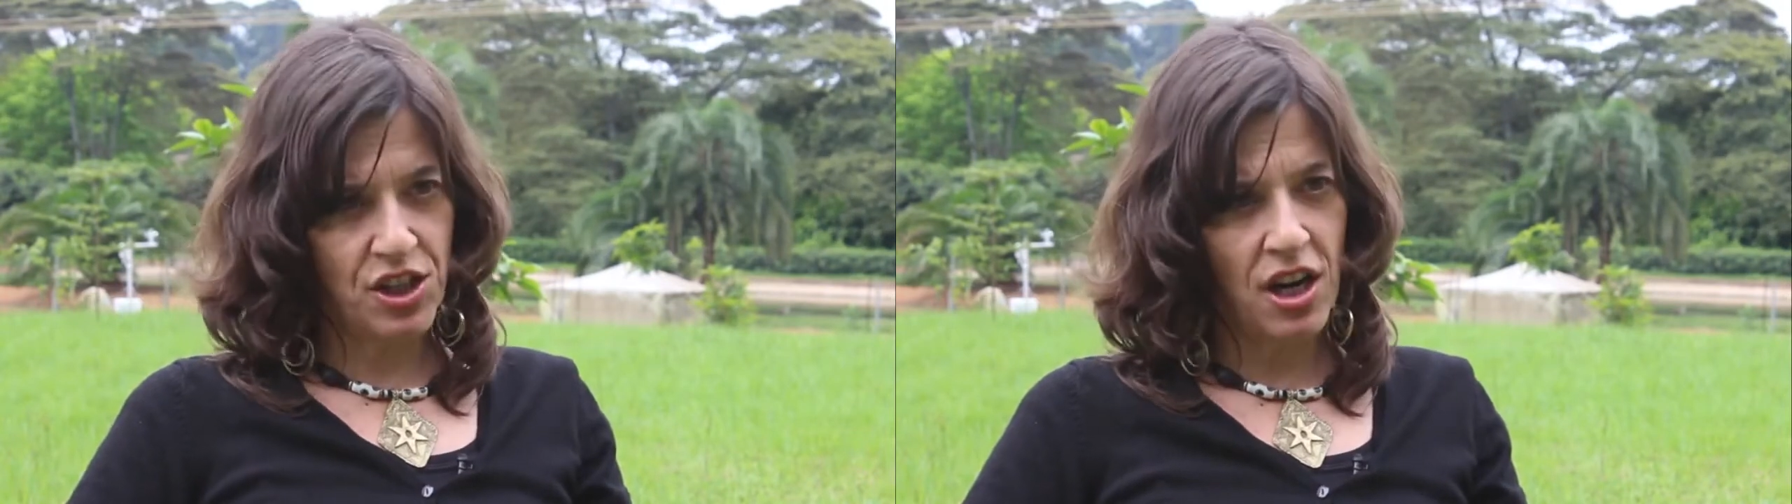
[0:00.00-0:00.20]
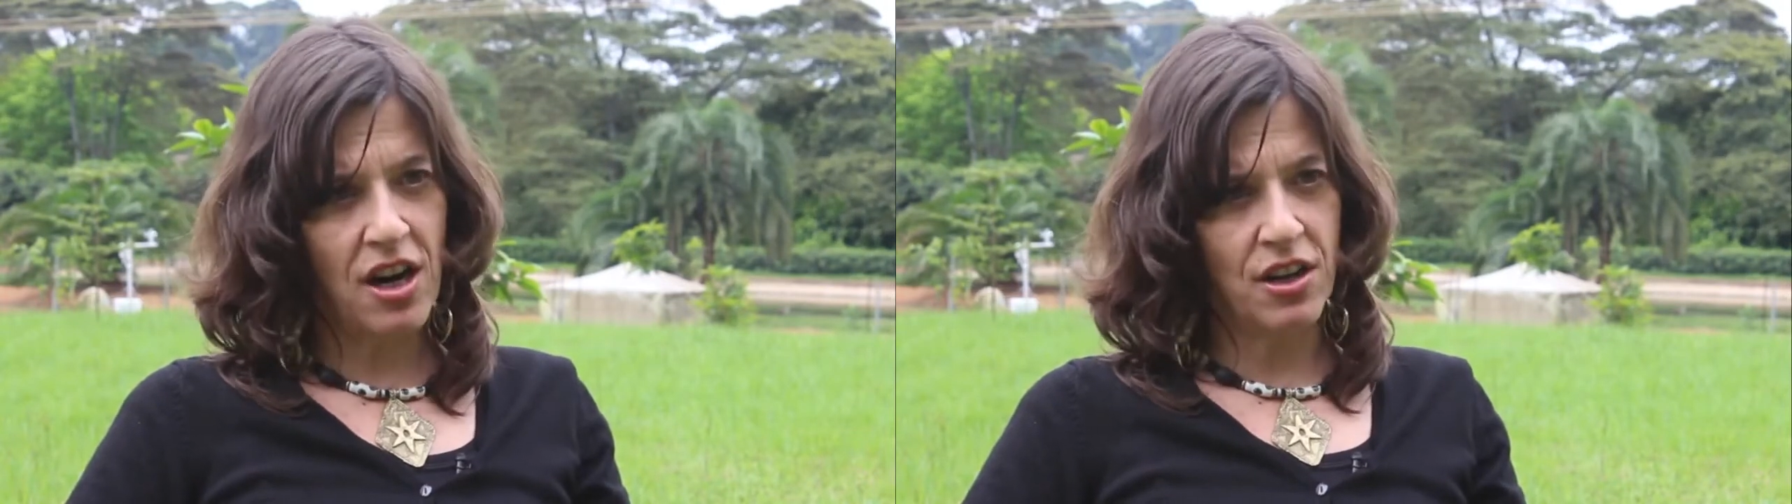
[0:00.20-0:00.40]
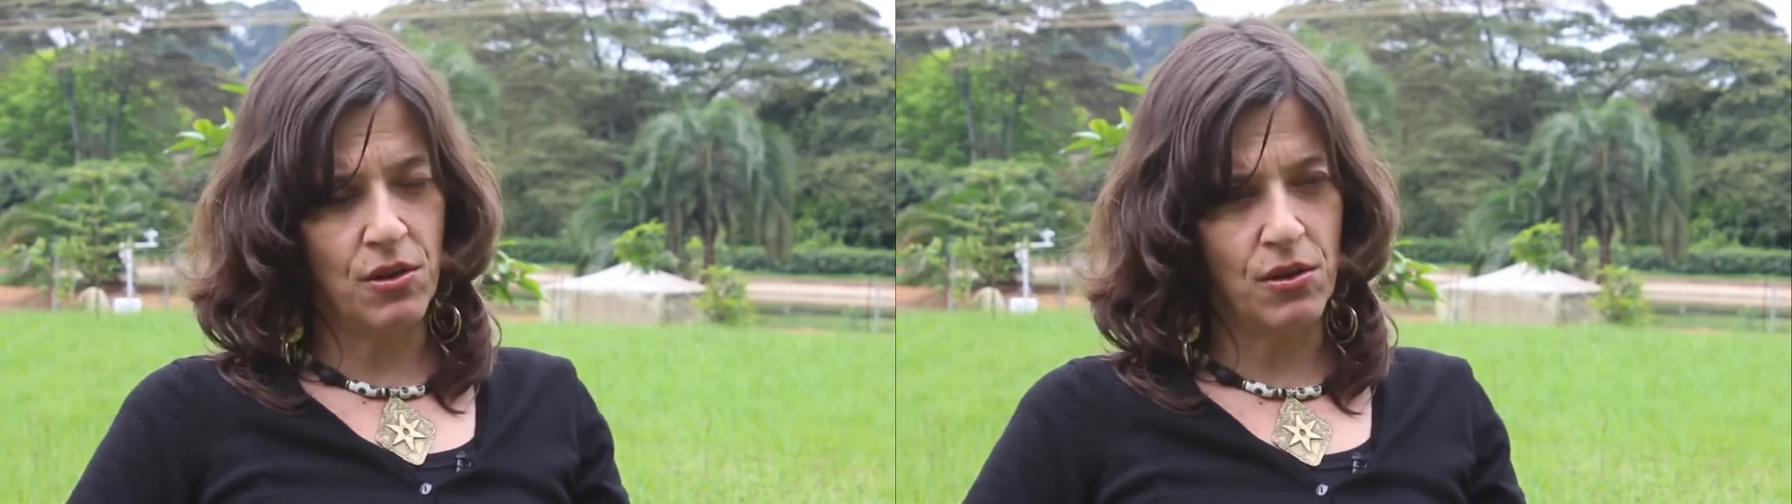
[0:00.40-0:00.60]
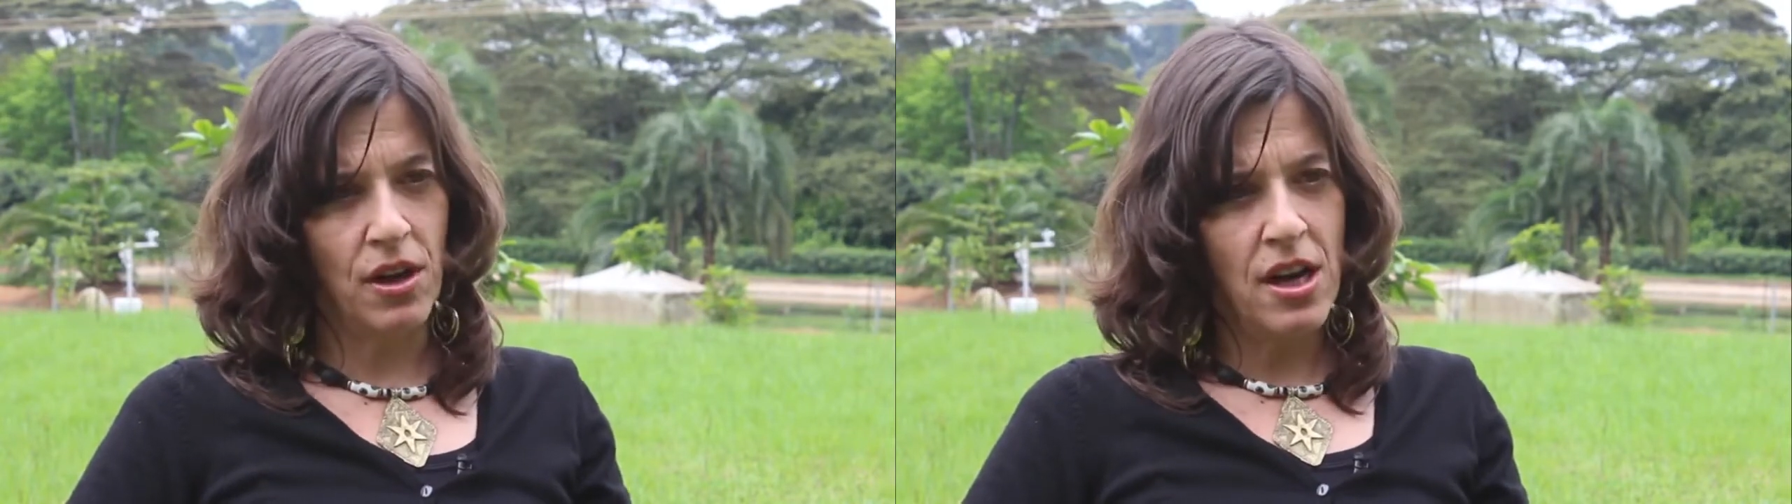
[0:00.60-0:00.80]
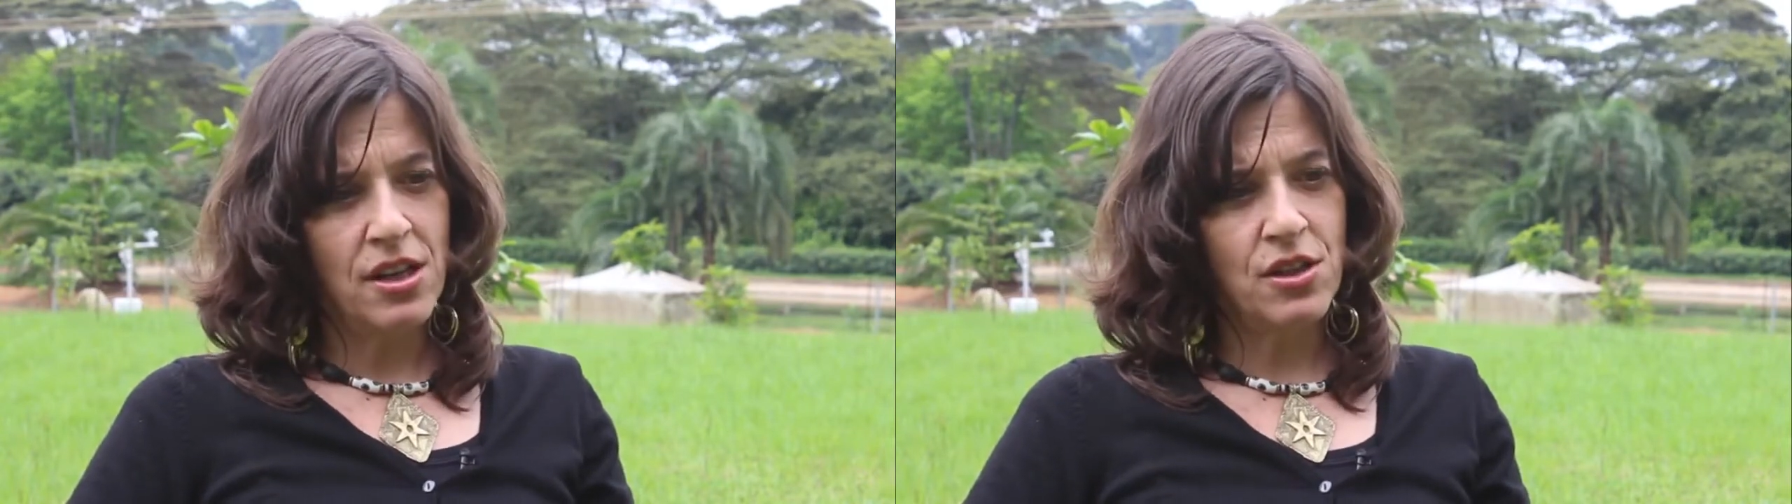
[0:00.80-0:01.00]

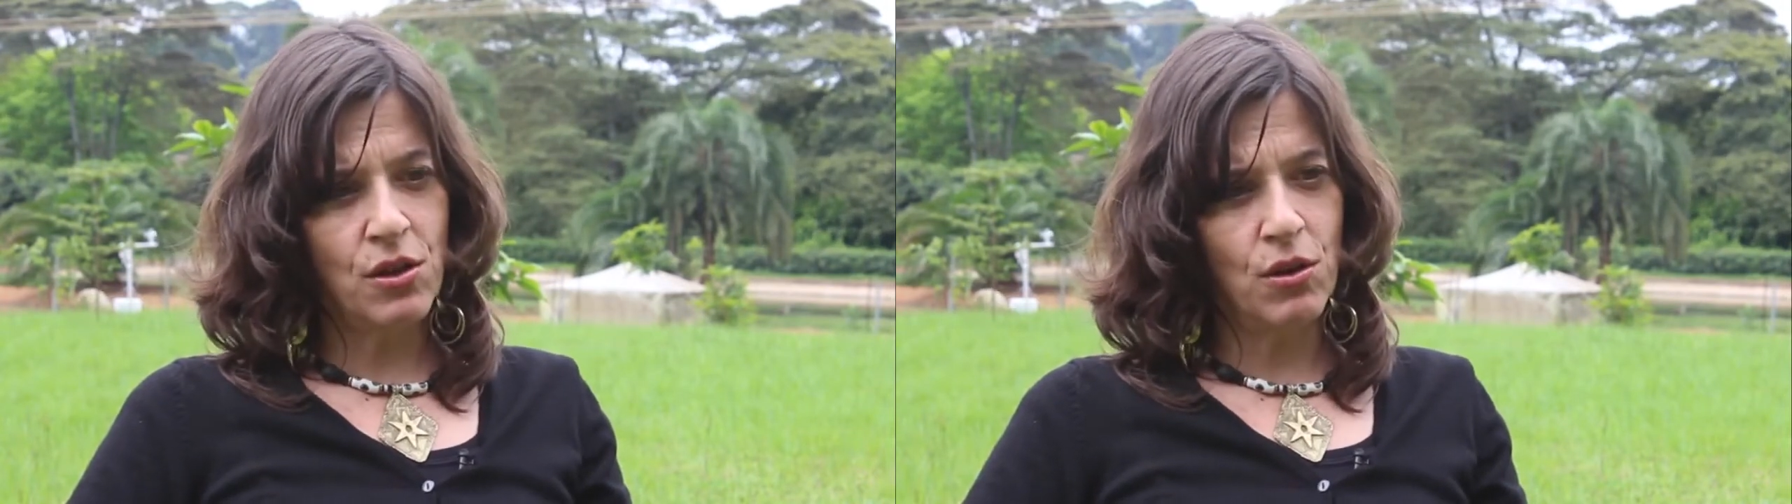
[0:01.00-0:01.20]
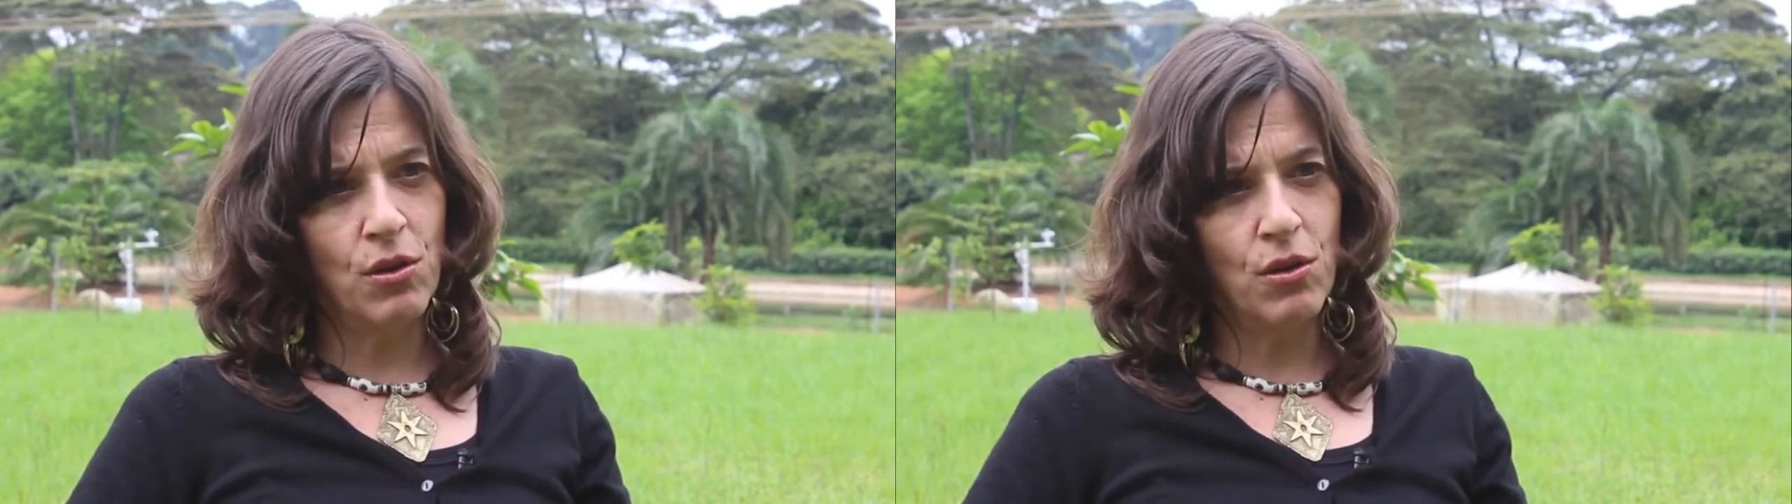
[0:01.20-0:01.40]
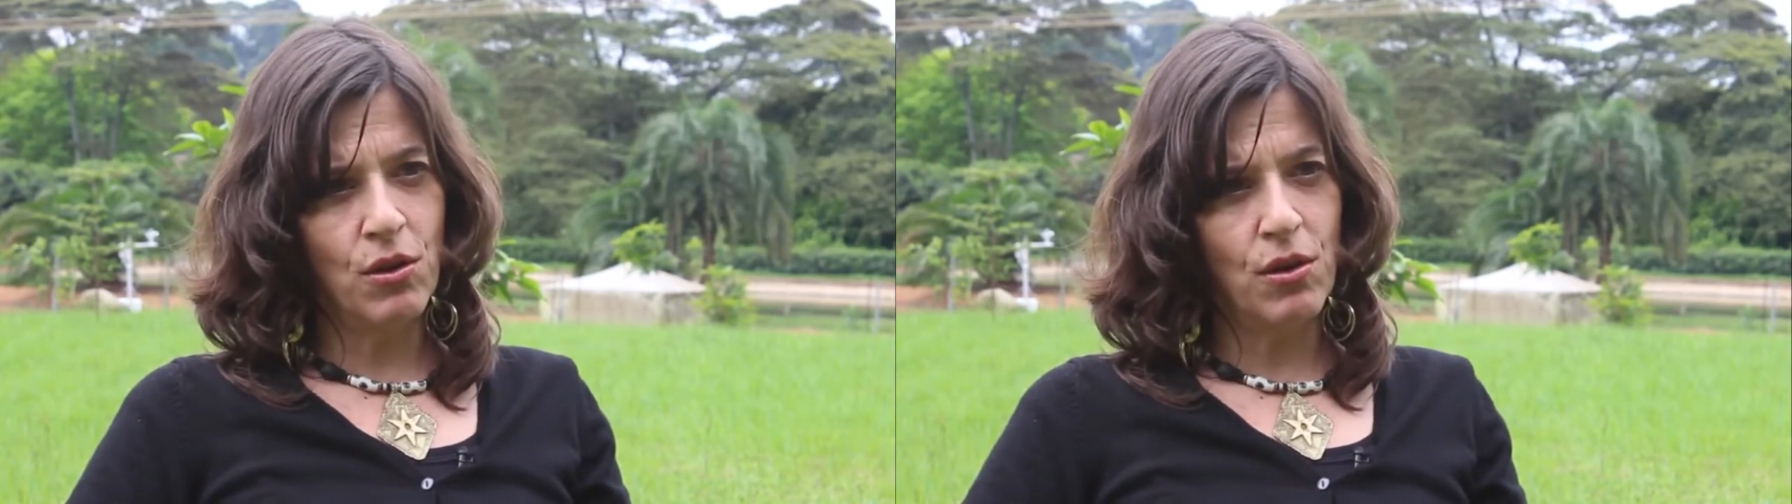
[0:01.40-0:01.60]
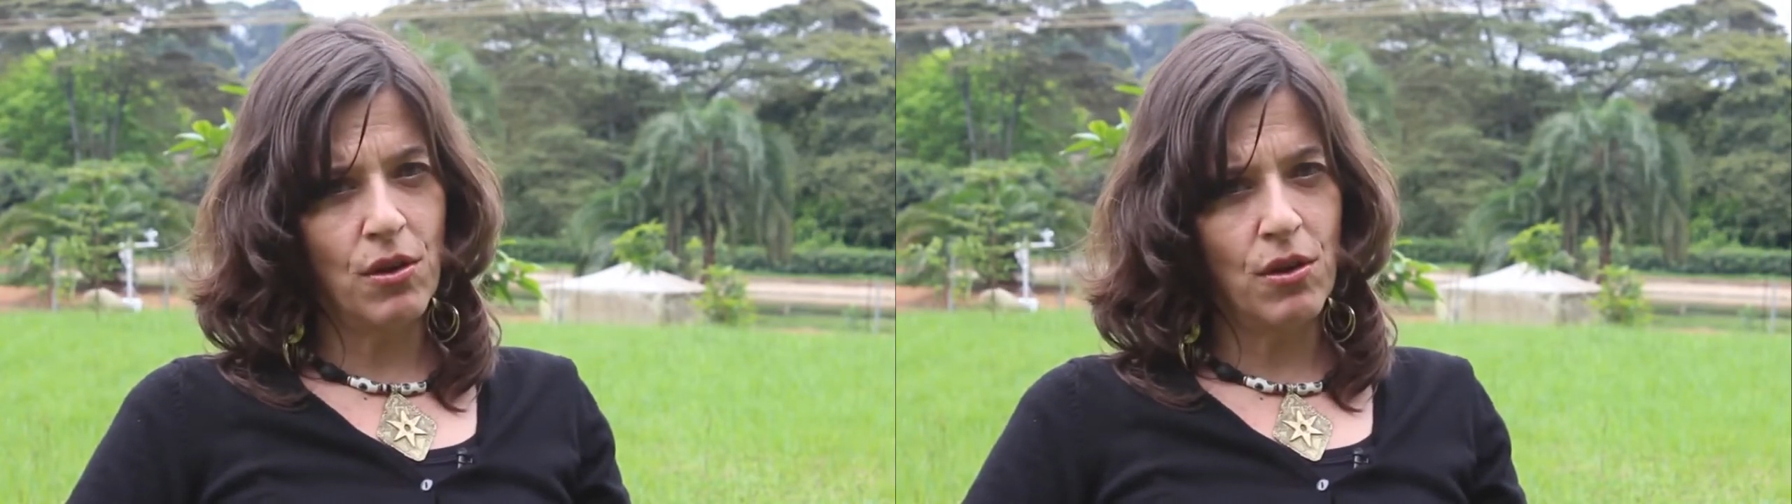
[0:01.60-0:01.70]
charcoal. So